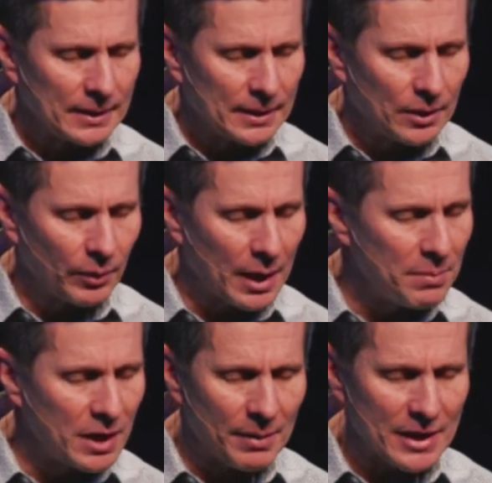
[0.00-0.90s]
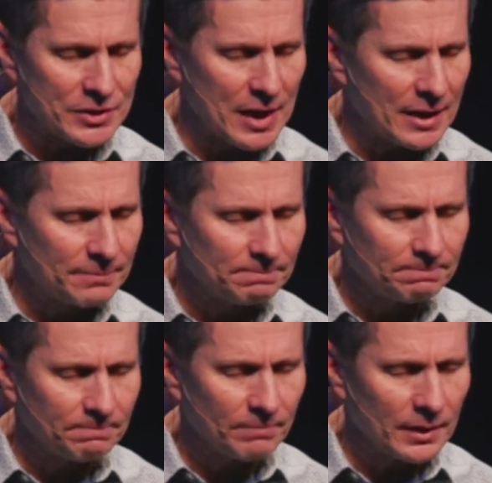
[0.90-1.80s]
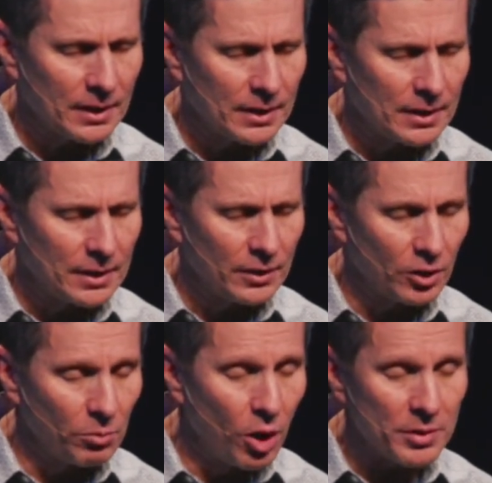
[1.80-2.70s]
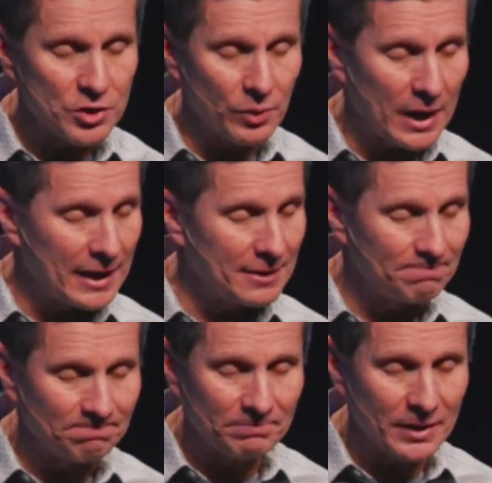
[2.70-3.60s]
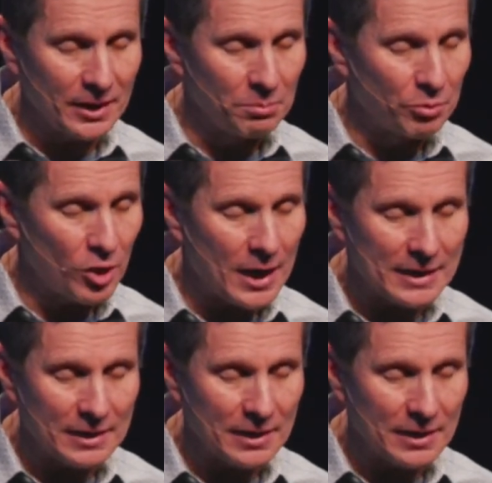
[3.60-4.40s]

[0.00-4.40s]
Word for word: when I minimize that. There are moments when I am in brought,